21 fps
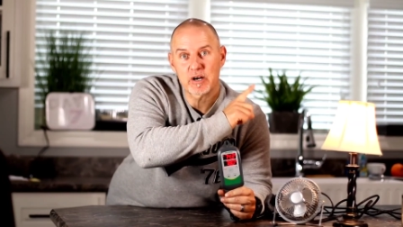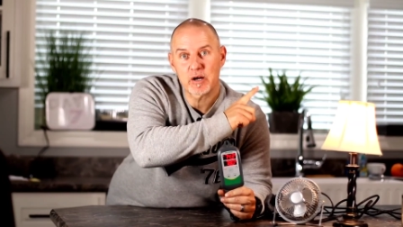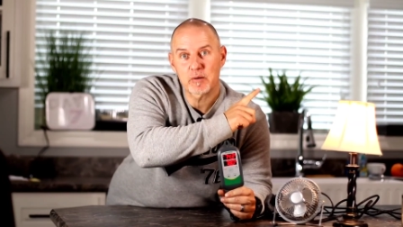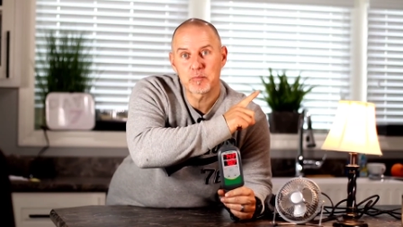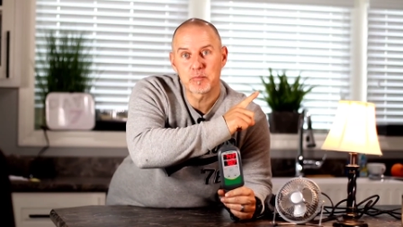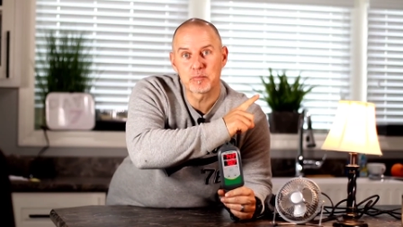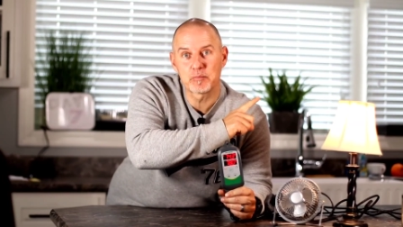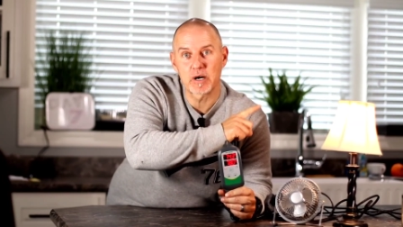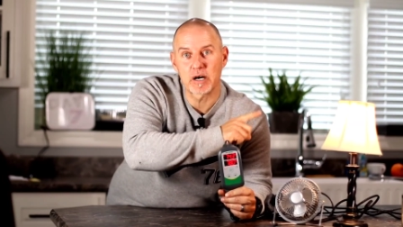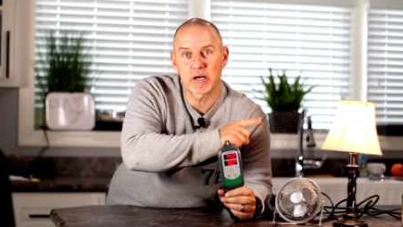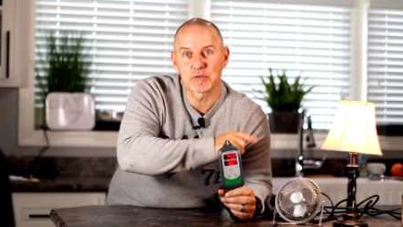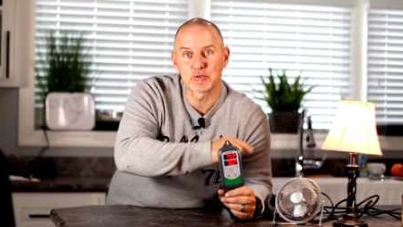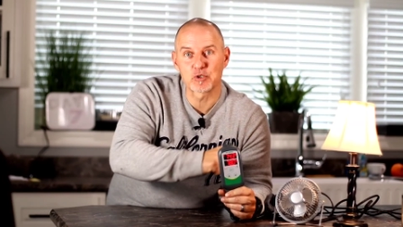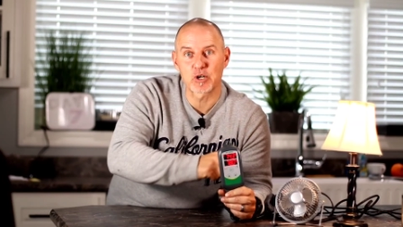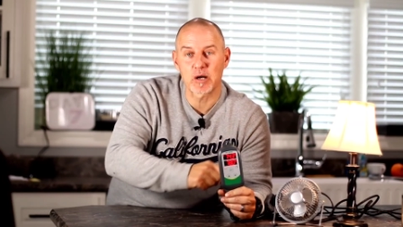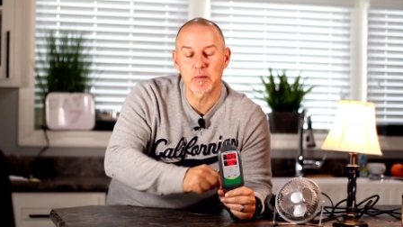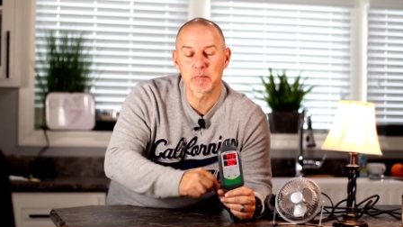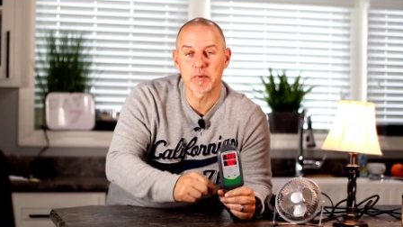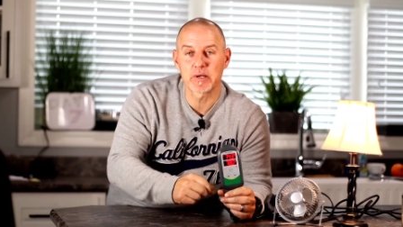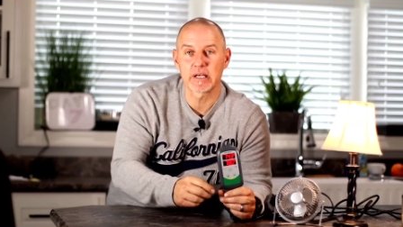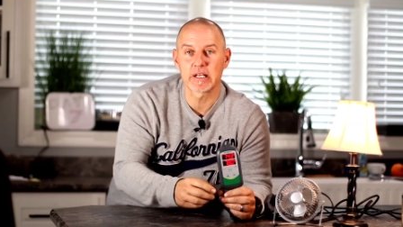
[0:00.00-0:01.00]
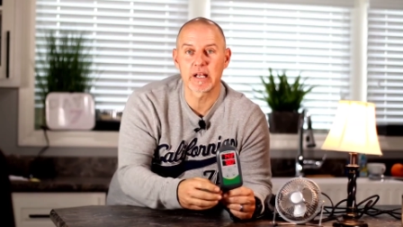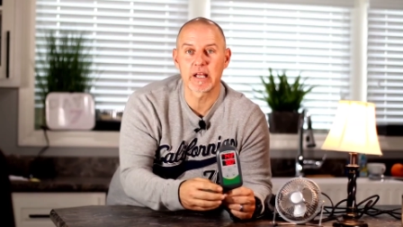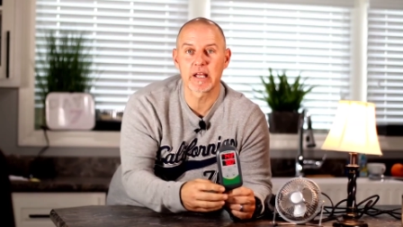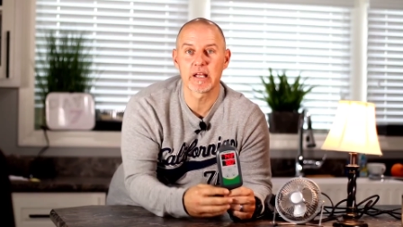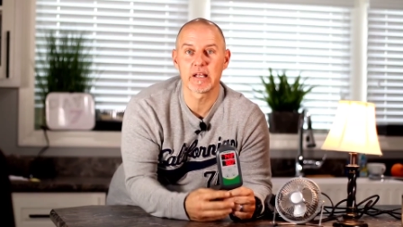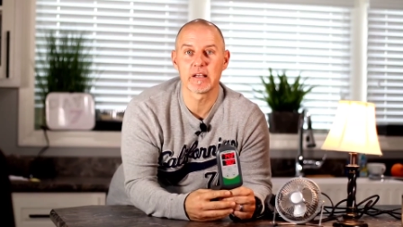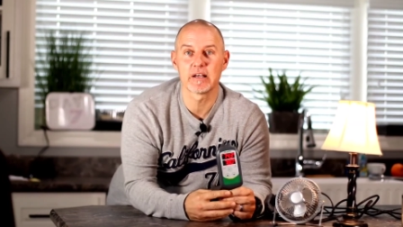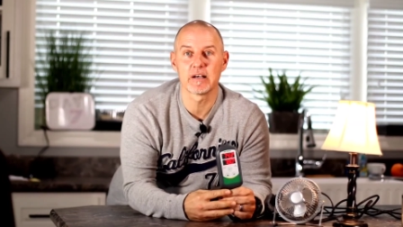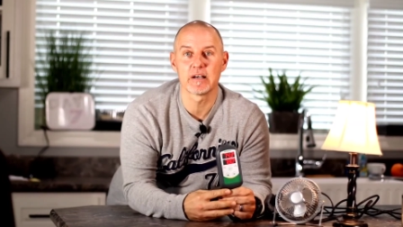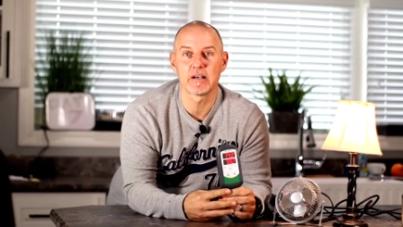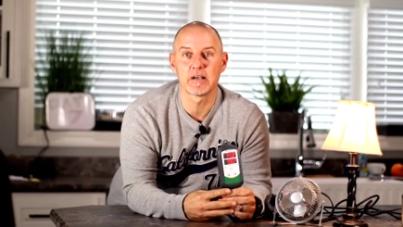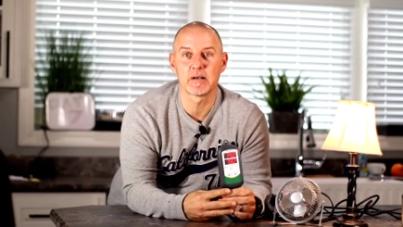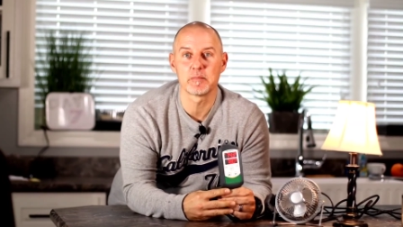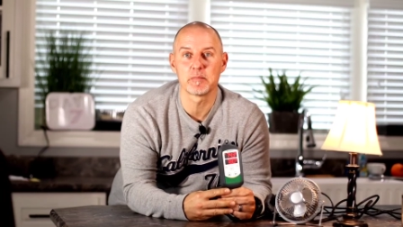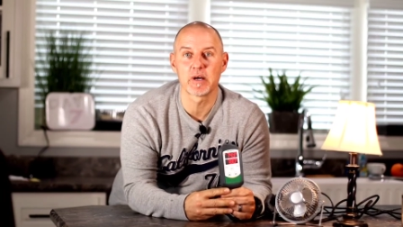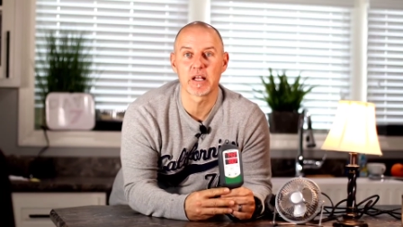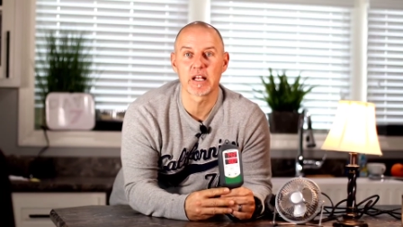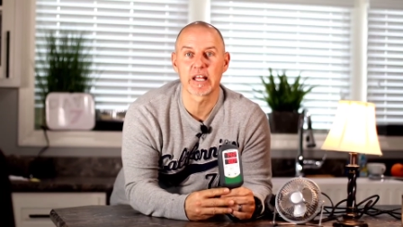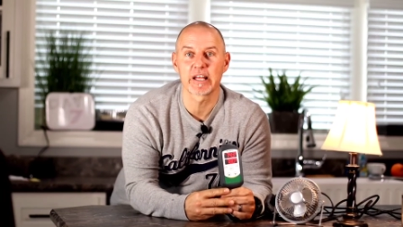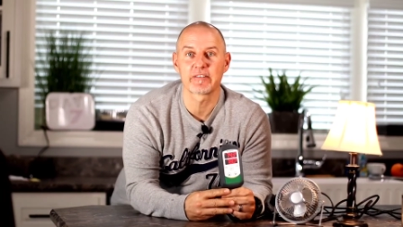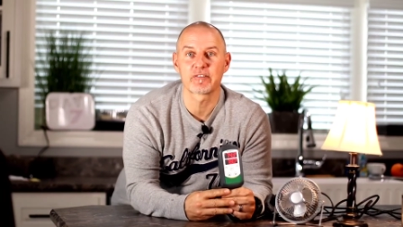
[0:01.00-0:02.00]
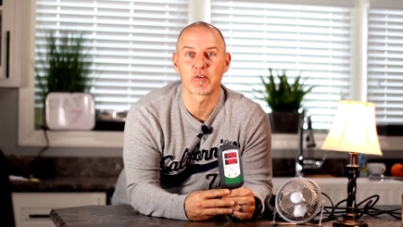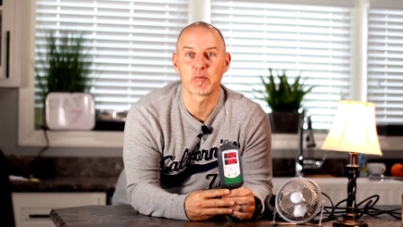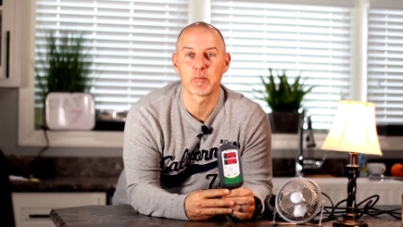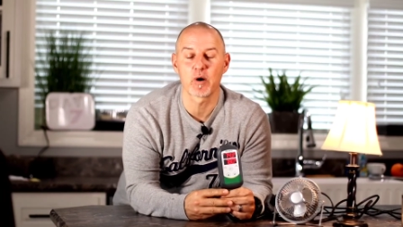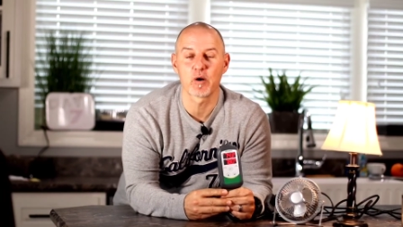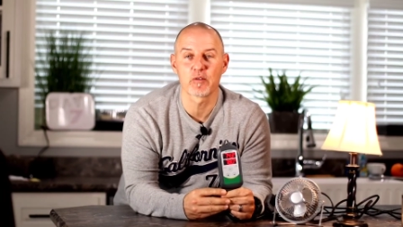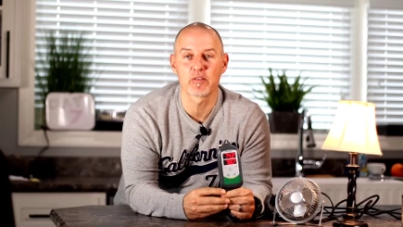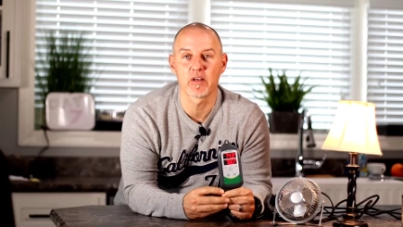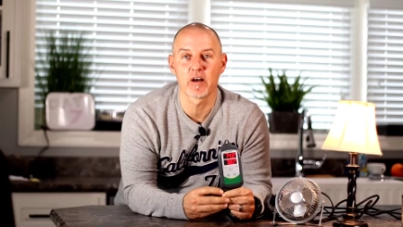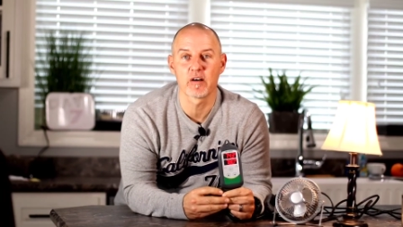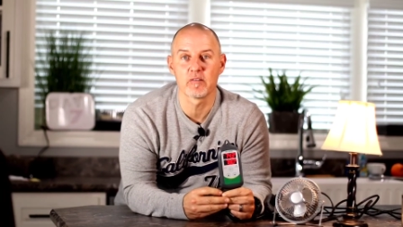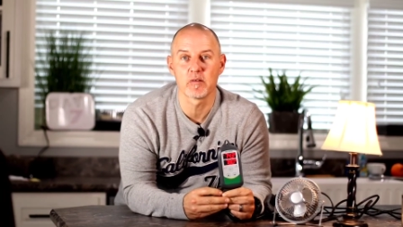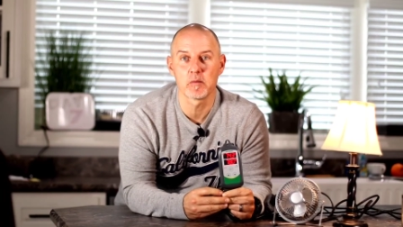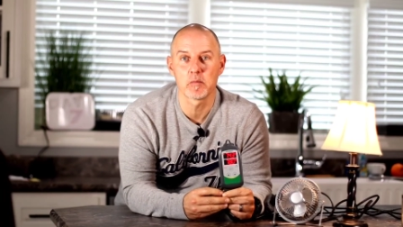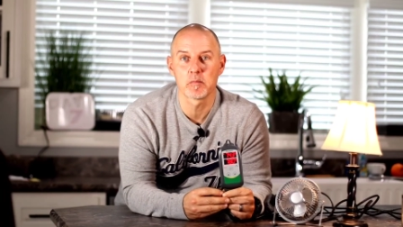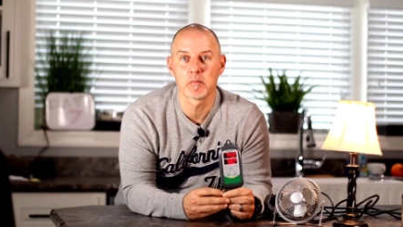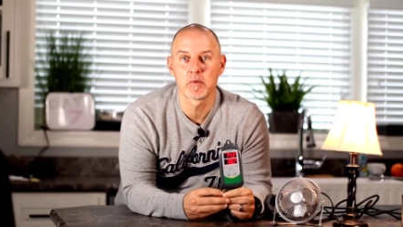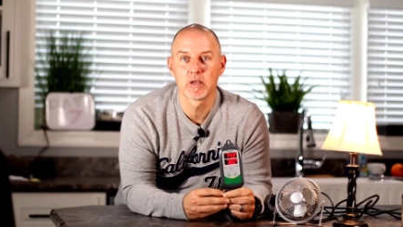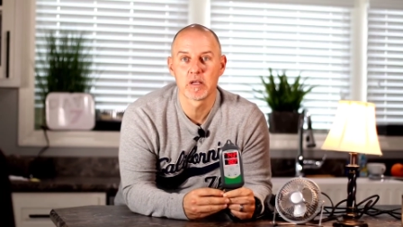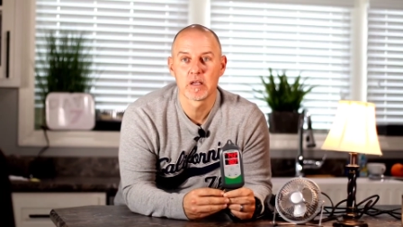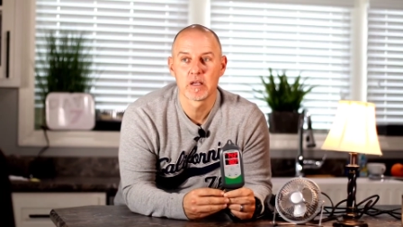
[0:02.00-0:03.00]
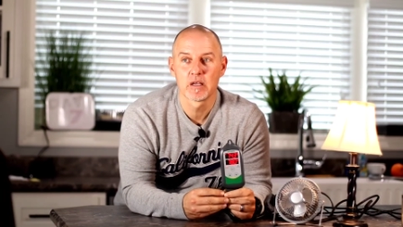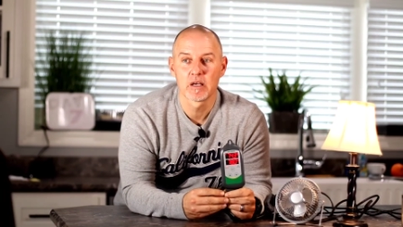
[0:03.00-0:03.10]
I'll, I'll drop in a, um, a link for both of them.